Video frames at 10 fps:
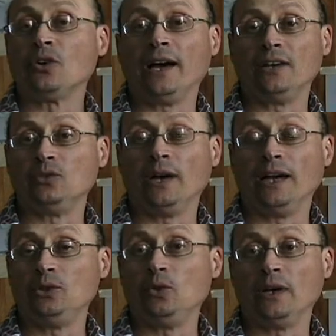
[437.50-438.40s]
I don't know how
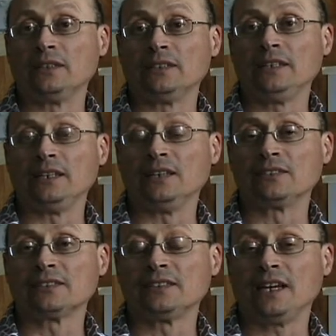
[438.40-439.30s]
do I do it. You
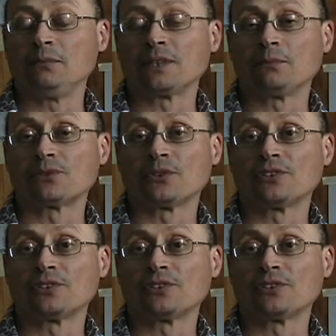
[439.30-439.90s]
know, sometimes I'm